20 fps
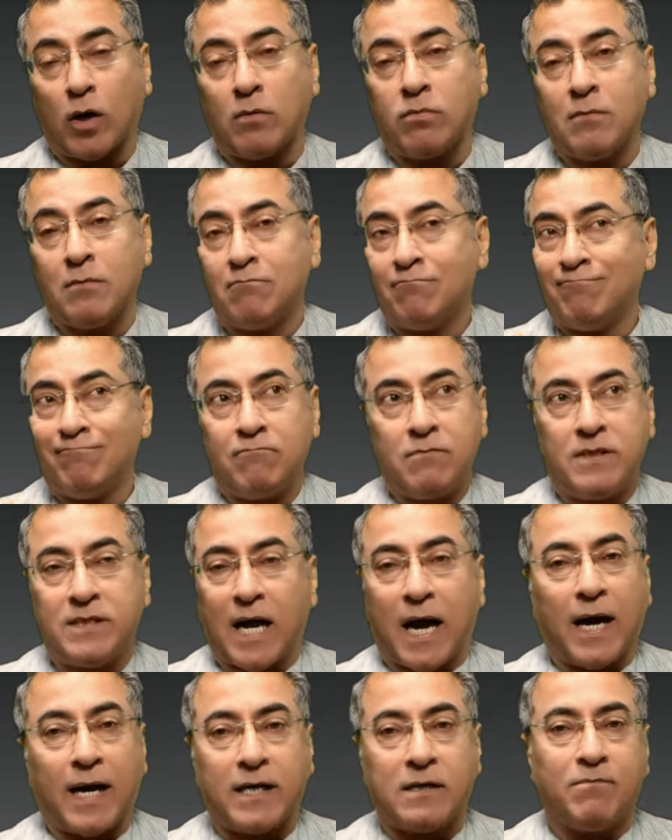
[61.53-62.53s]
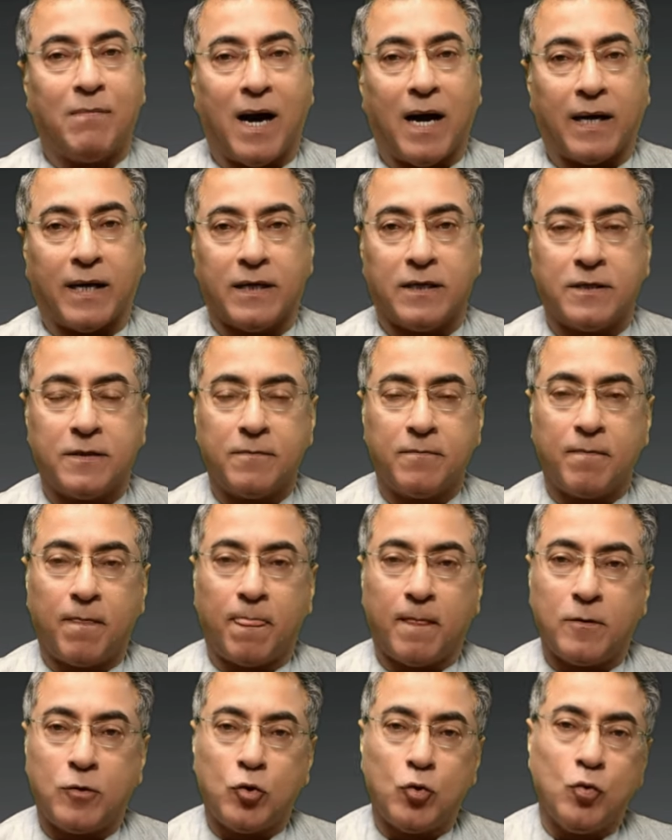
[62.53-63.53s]
or target market
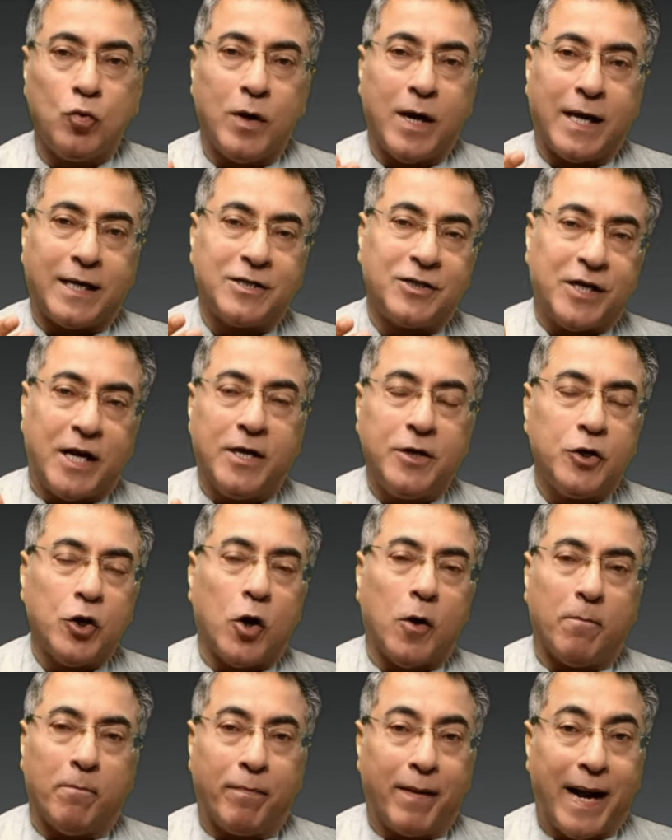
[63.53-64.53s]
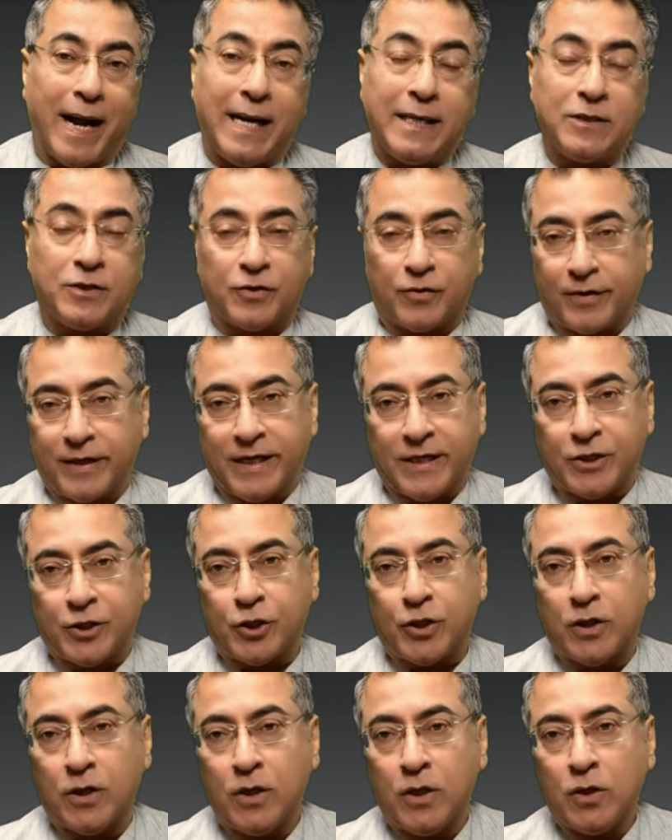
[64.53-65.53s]
to extend your brand's
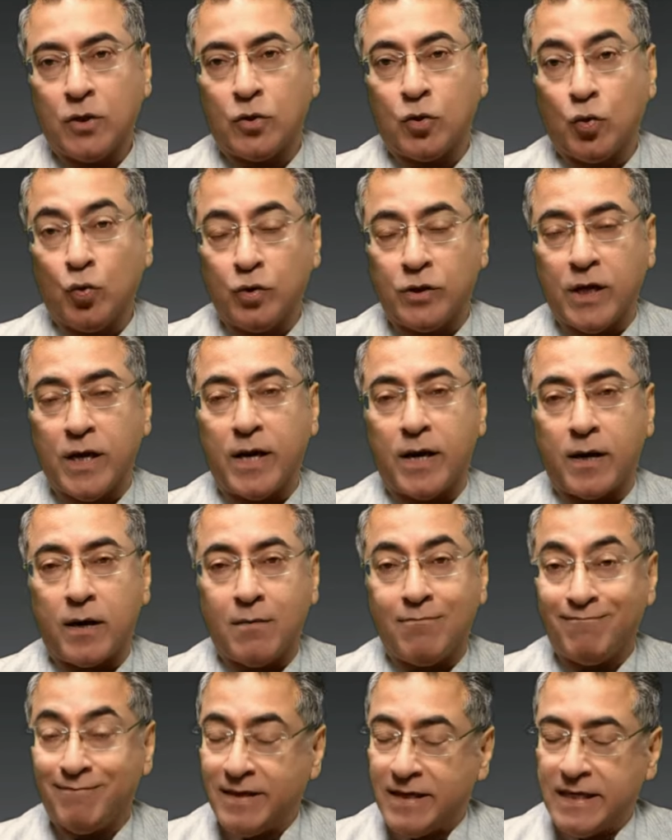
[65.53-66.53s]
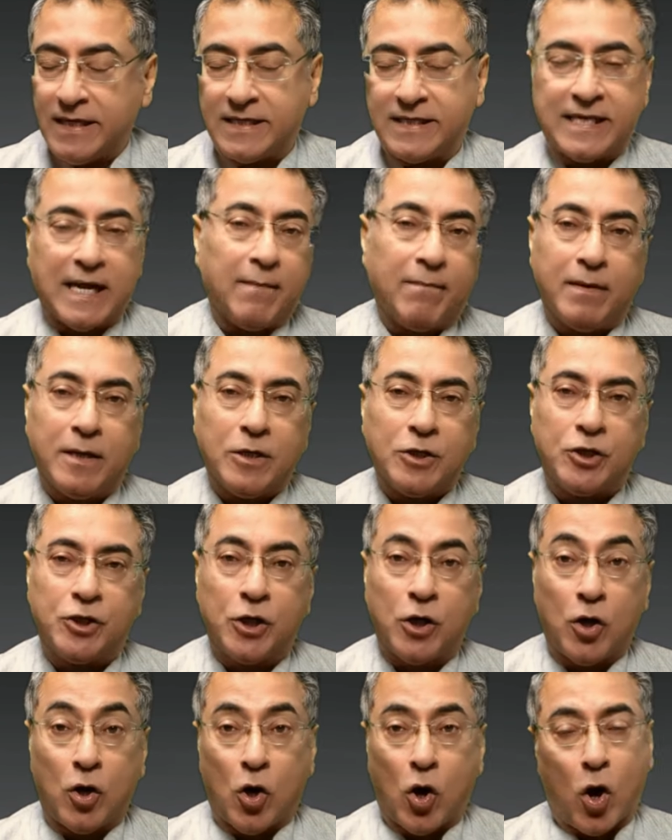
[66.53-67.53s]
reach through their
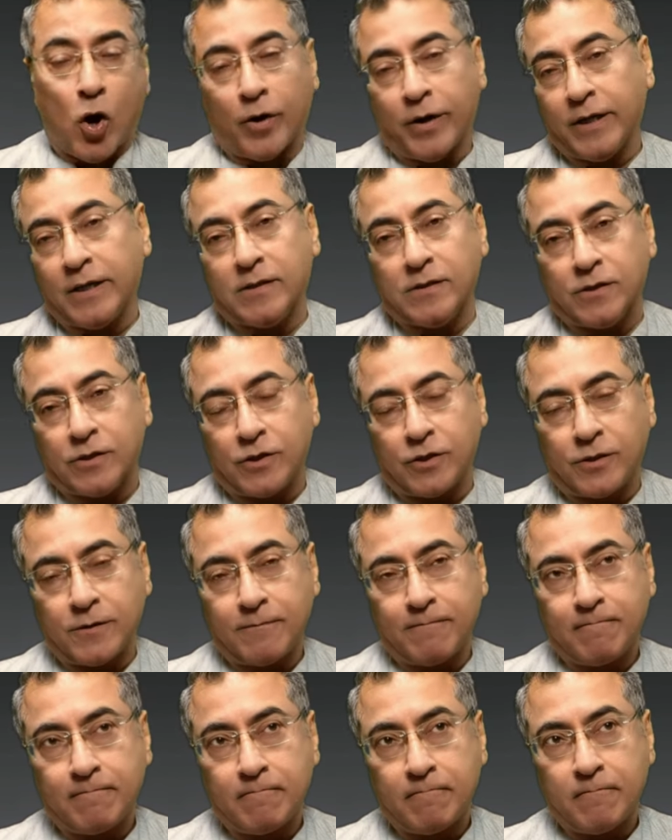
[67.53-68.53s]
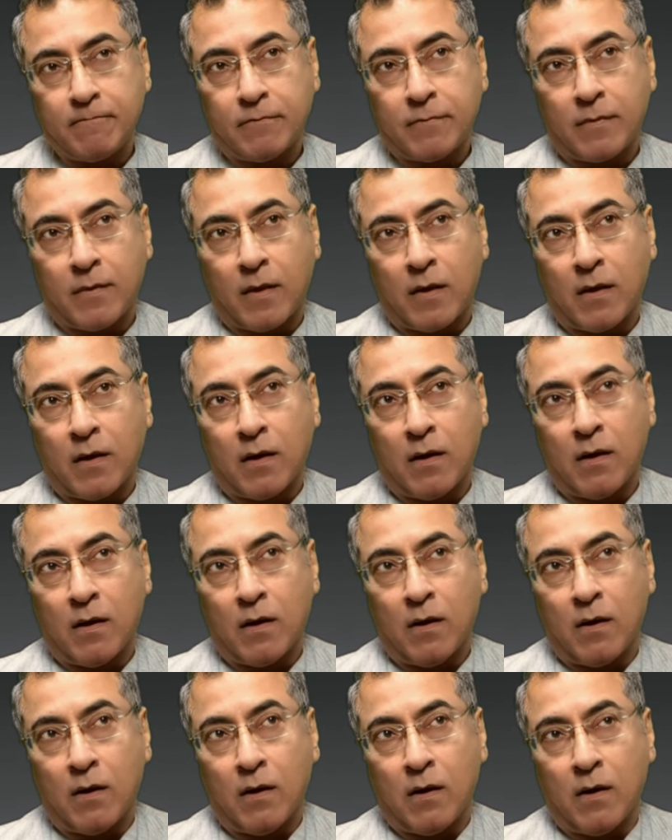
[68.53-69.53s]
established audience.
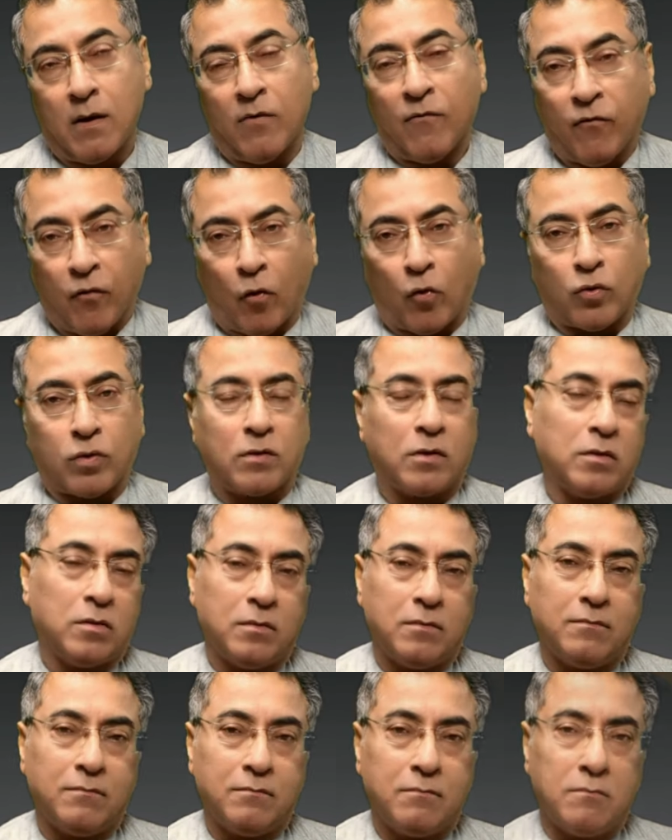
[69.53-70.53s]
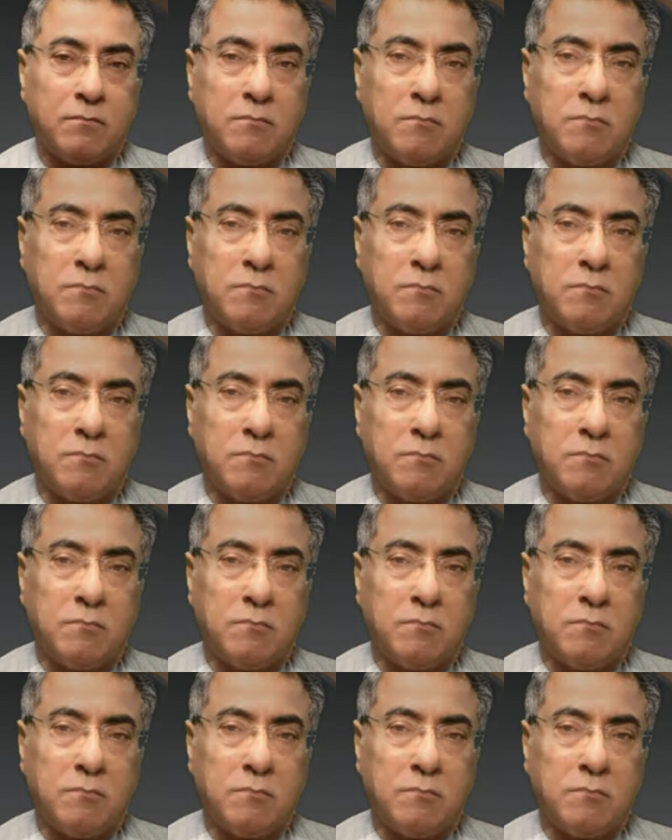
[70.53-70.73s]
Fourth,